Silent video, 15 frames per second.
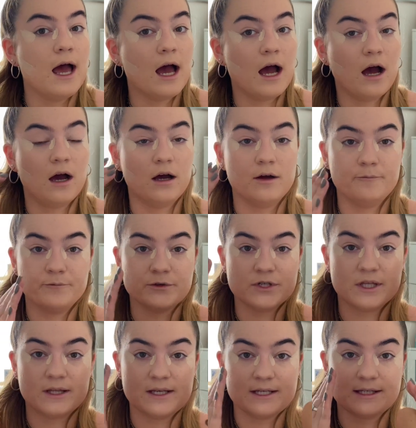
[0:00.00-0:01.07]
So
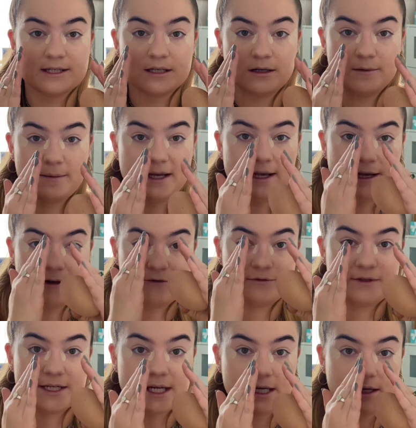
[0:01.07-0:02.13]
this is going to be
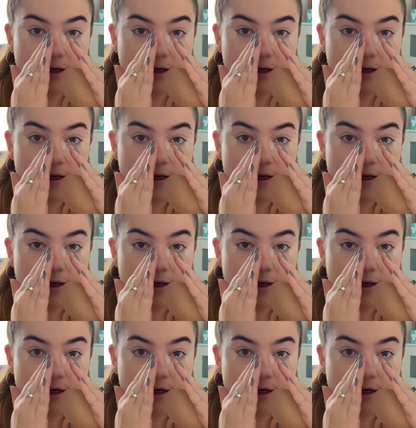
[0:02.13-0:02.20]
lifting